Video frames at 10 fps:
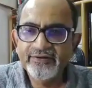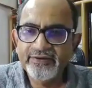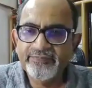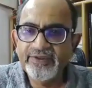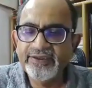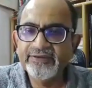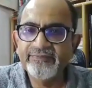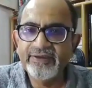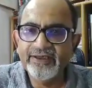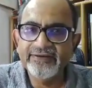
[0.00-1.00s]
Repairing the
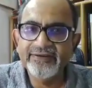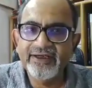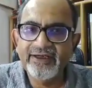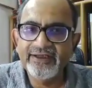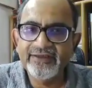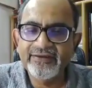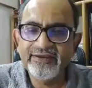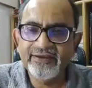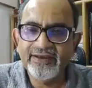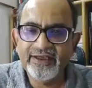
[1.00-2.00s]
bladder is hardly
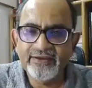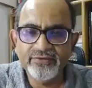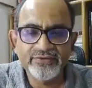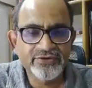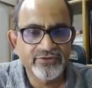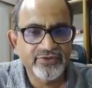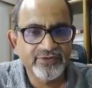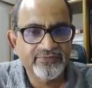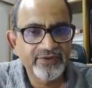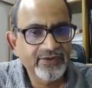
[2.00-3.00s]
anything. Like you sew the